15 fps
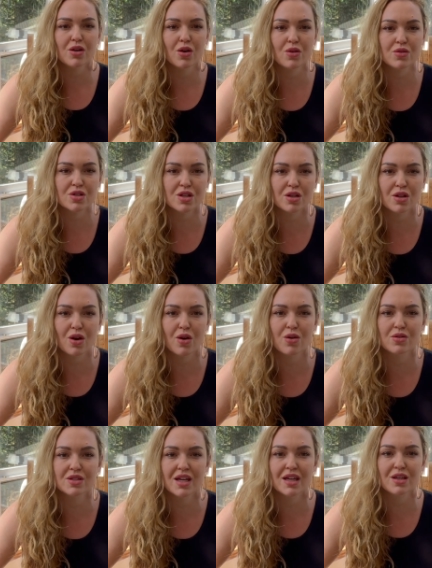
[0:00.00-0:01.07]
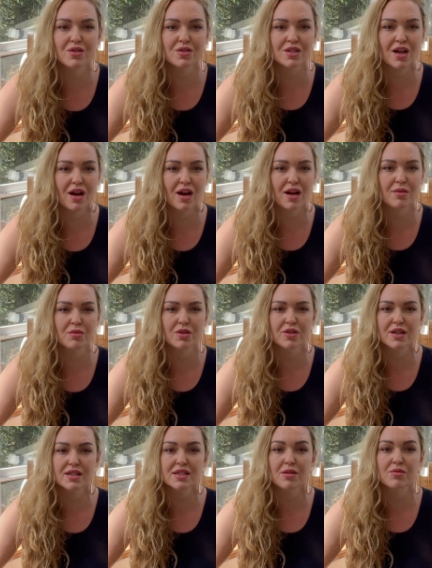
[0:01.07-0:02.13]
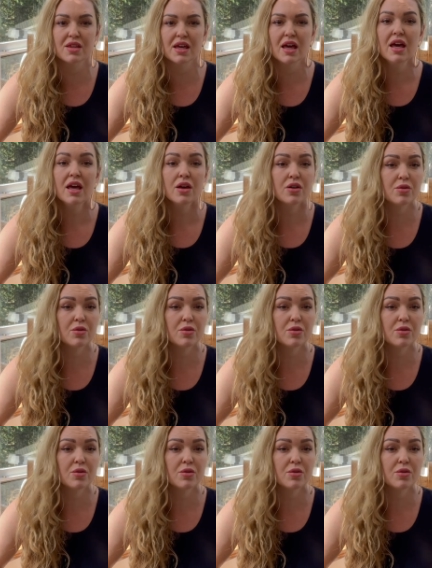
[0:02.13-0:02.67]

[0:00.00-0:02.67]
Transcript: Go slow, take your time, learning something.